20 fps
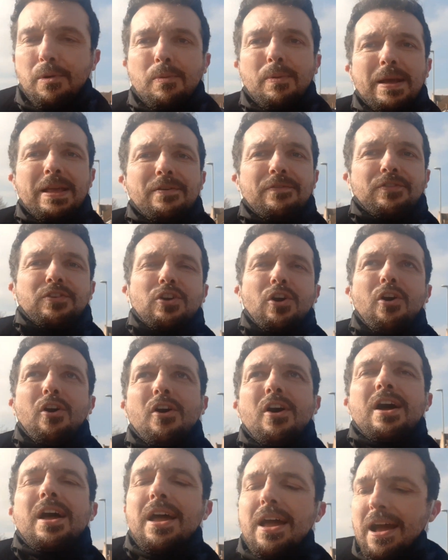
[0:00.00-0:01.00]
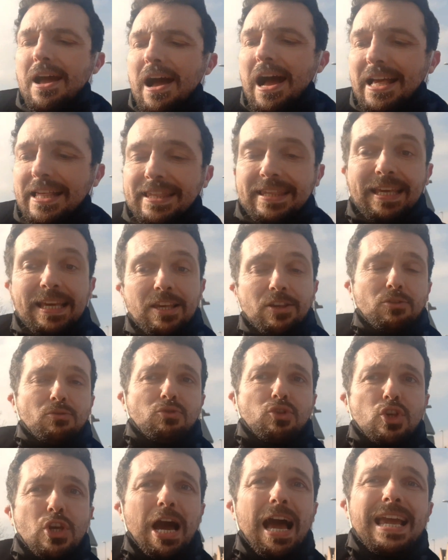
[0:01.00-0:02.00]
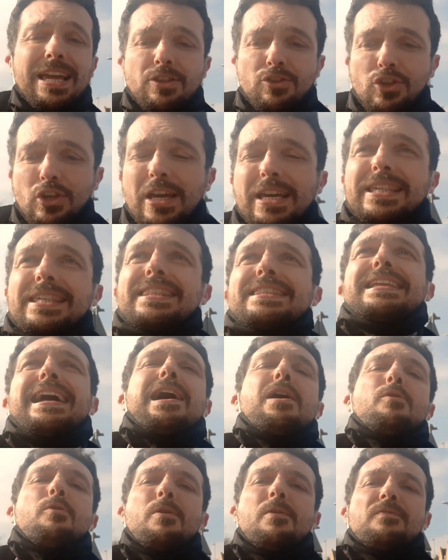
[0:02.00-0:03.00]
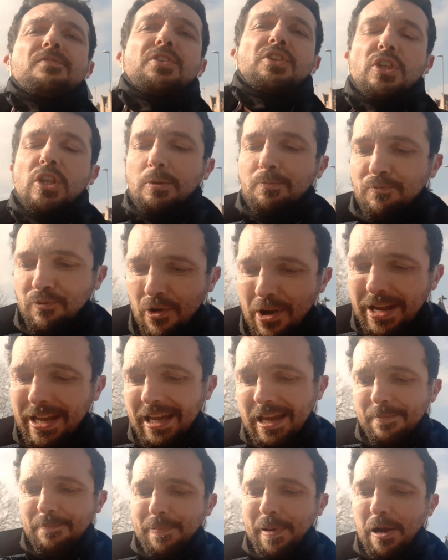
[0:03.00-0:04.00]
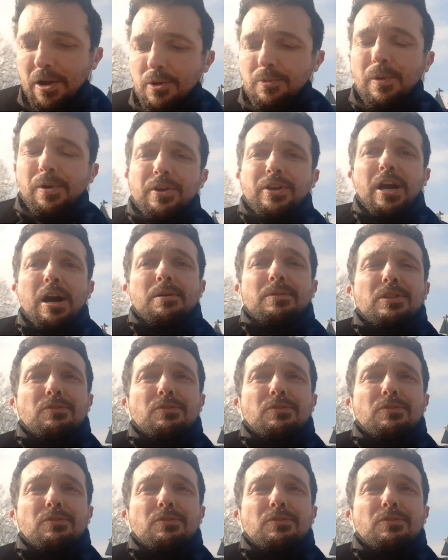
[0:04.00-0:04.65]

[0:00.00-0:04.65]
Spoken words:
Well, we've got a seasonal change. It's now spring in Pokemon Go.